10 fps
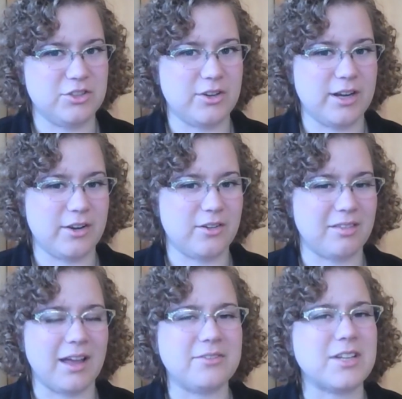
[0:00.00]
during her
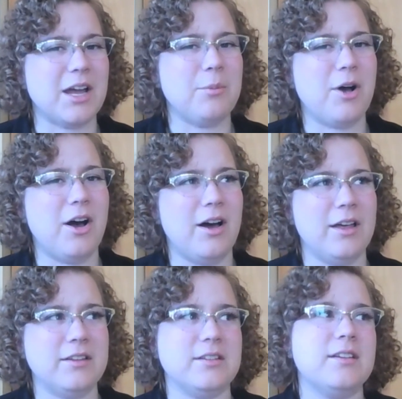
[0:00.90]
lifetime
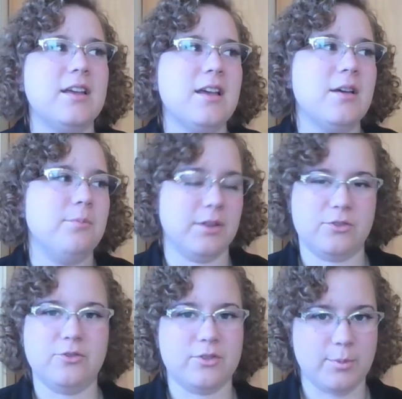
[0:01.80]
on
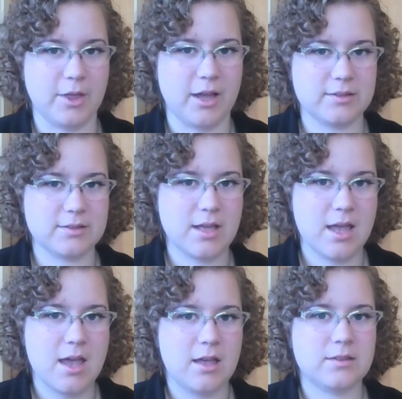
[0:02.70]
menstrual supplies.
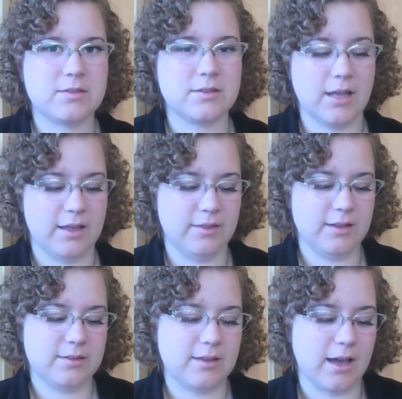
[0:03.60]
And
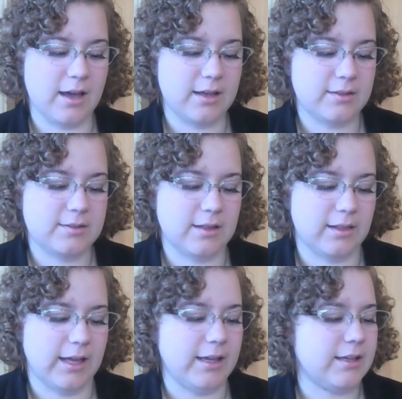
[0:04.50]
these guys,
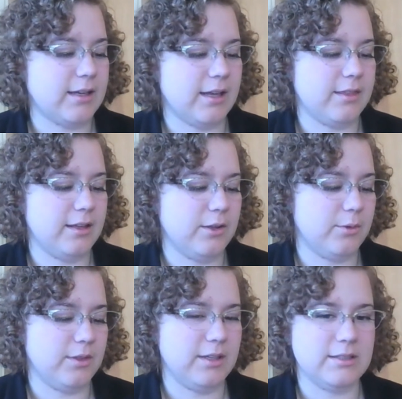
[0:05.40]
I think you
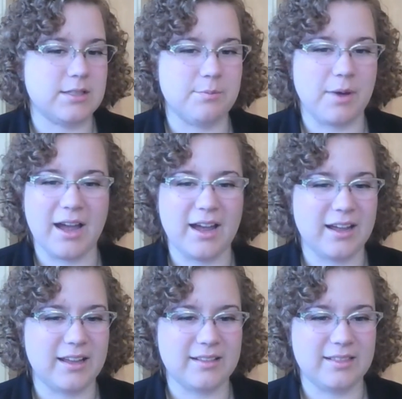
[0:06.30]
only need to
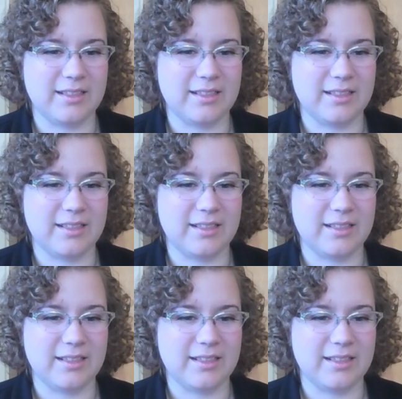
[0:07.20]
buy,